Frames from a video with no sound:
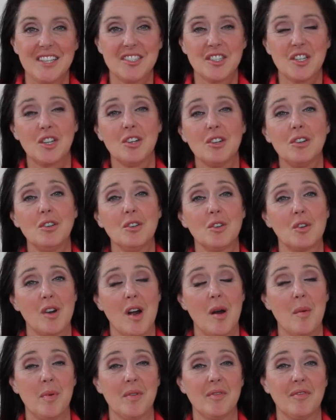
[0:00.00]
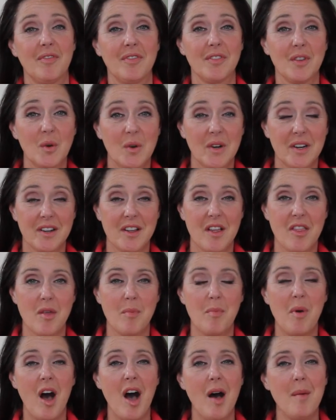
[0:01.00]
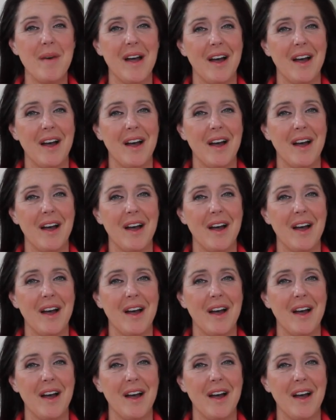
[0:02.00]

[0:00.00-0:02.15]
As a girl who grew up in Florida, the Palm